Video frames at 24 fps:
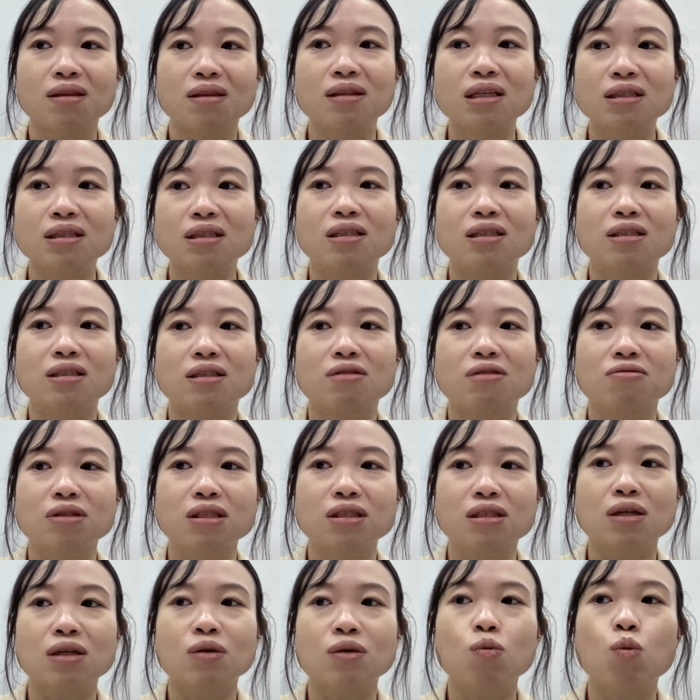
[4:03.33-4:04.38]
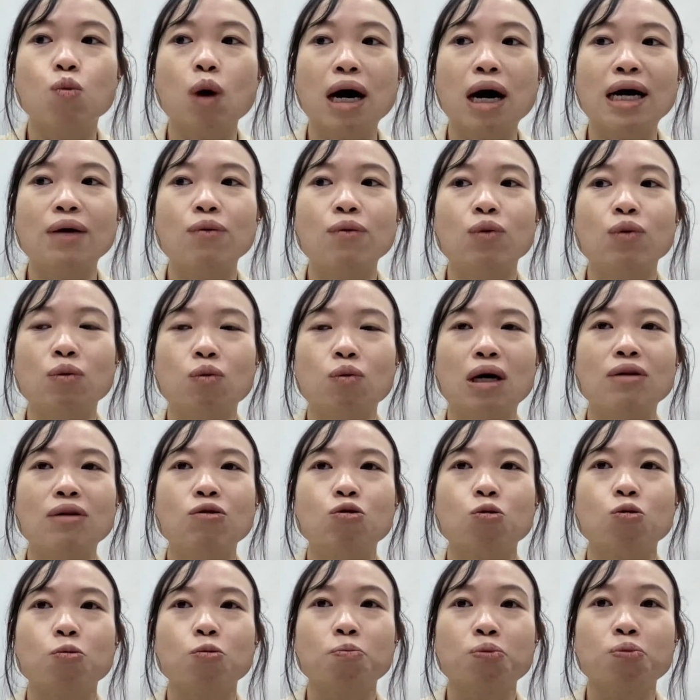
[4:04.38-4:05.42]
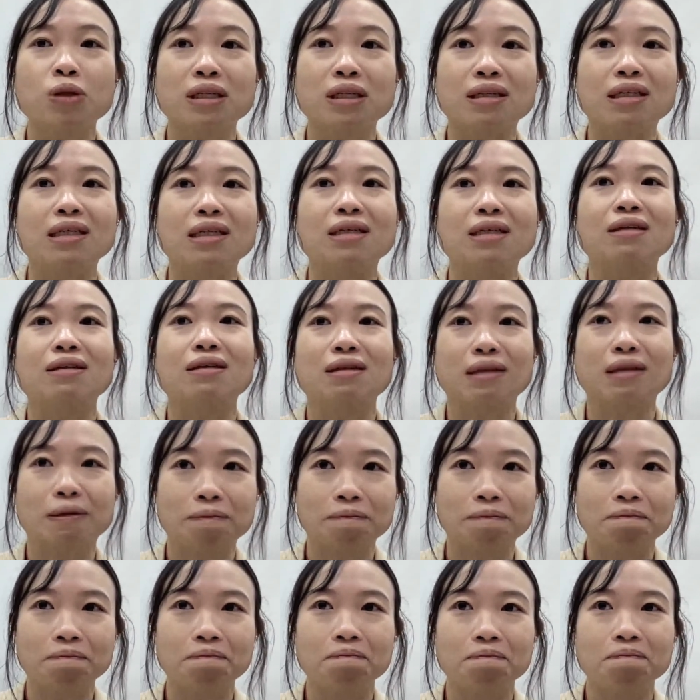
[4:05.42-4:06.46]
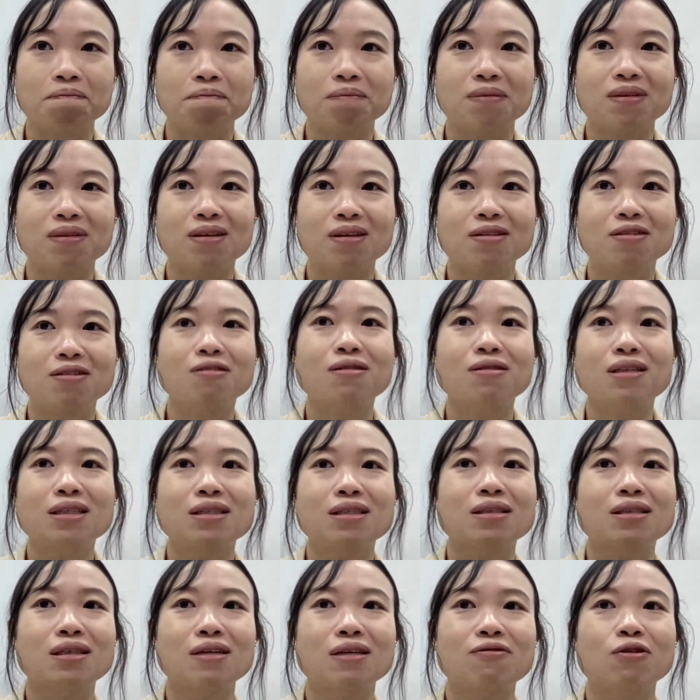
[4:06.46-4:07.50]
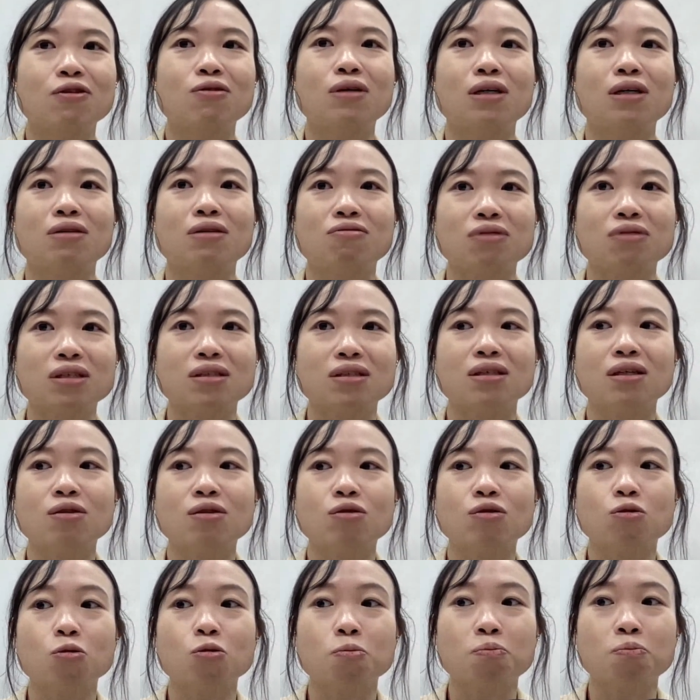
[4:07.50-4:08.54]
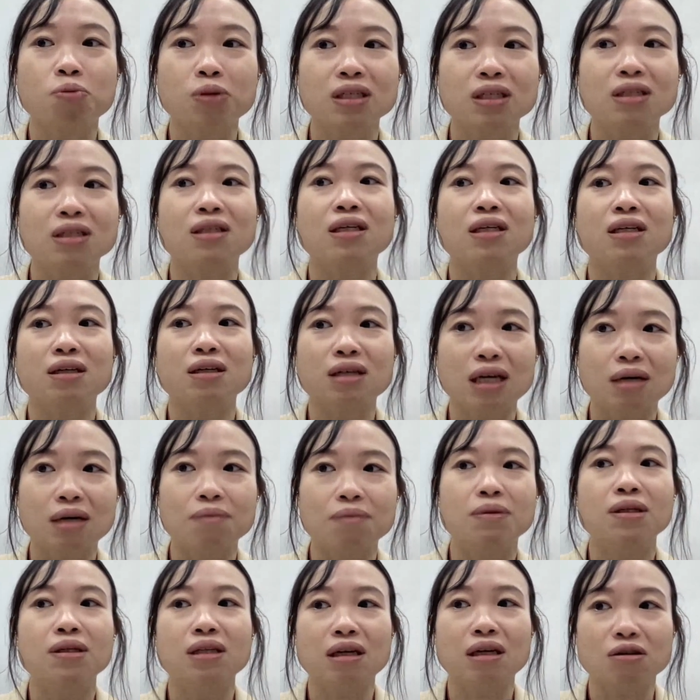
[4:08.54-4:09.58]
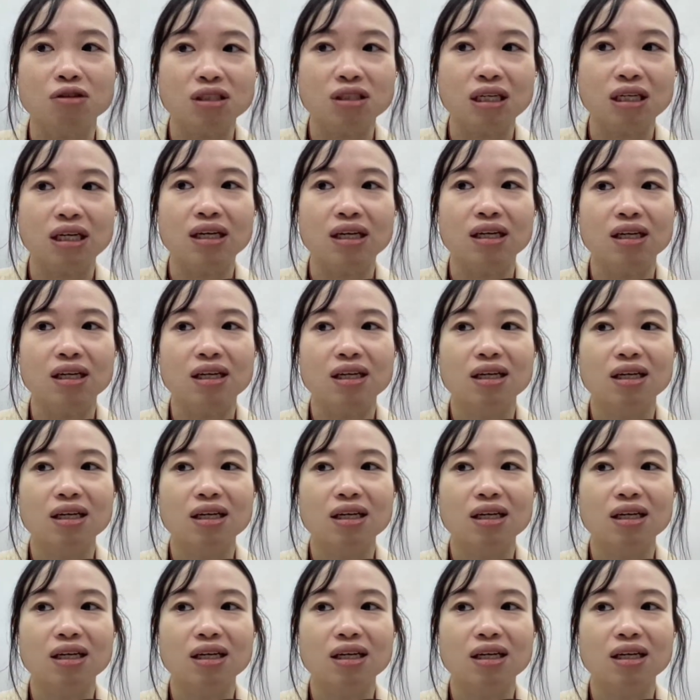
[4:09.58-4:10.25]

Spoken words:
This is a reason why we want to predict them. So this gives you a reason to predict carbon dioxide.